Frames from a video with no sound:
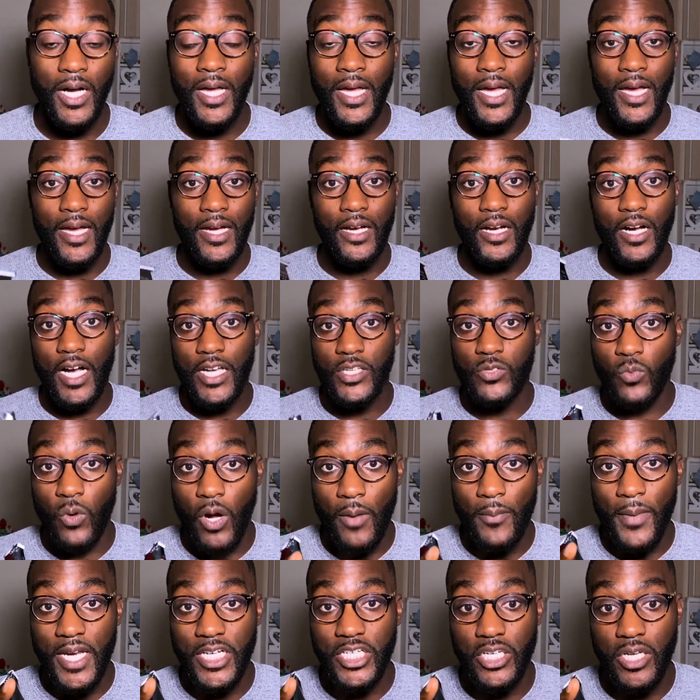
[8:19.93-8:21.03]
And guys, what I'm
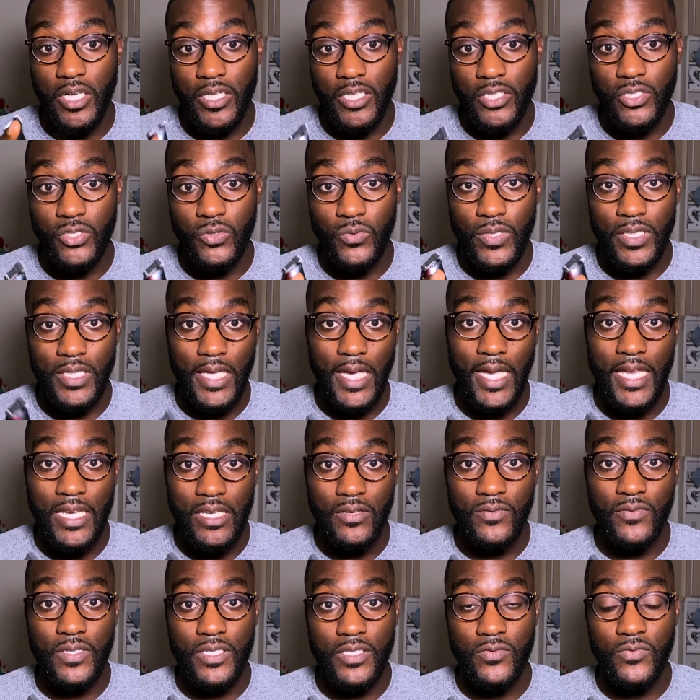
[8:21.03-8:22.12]
actually going to do at the end of
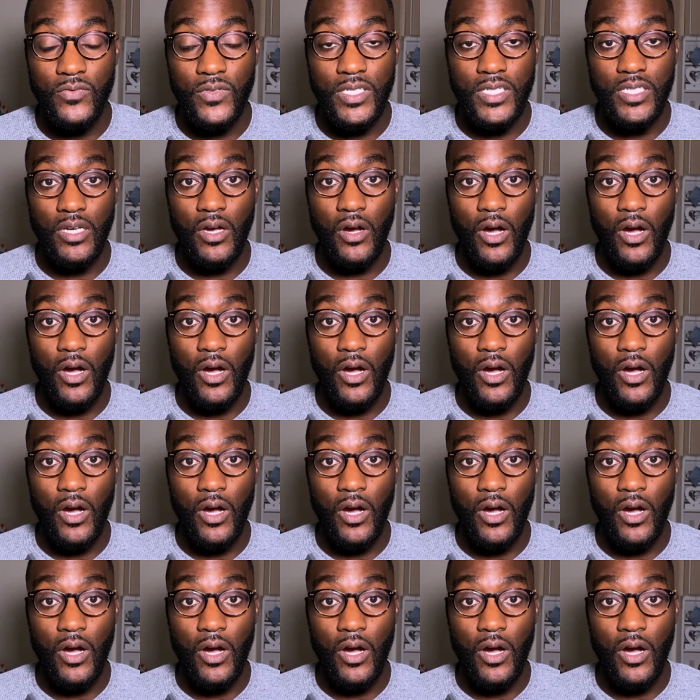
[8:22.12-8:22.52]
this video,